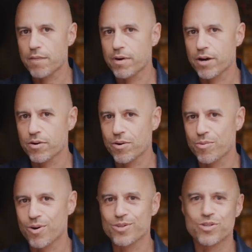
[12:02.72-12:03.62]
better or
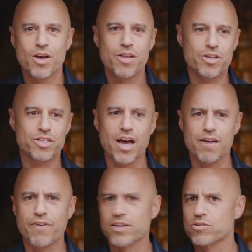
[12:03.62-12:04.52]
worse. The side
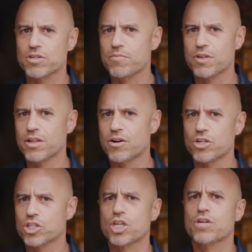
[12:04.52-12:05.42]
effects are something that are
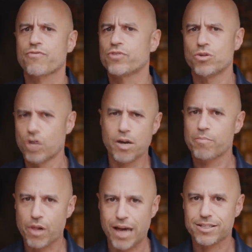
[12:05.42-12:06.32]
just due to
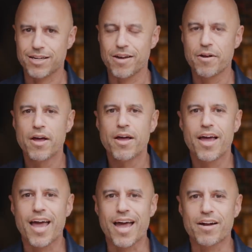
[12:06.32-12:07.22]
complexity.
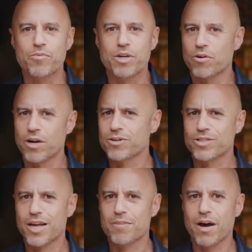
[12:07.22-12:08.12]
And we don't
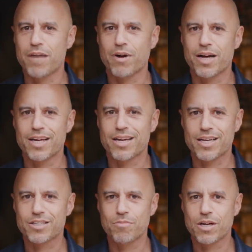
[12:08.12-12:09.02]
understand mind body
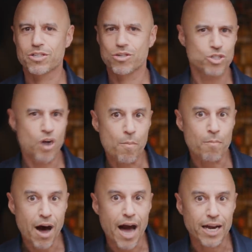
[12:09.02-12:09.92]
connection because there's no
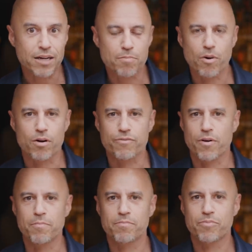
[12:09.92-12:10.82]
mind apart
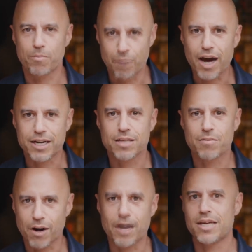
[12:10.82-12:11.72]
from the body. The
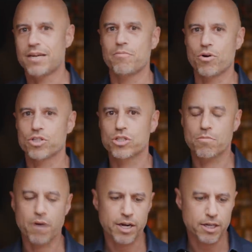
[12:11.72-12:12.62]
body emerges a
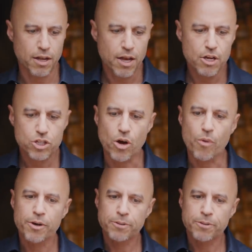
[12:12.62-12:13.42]
mind. And so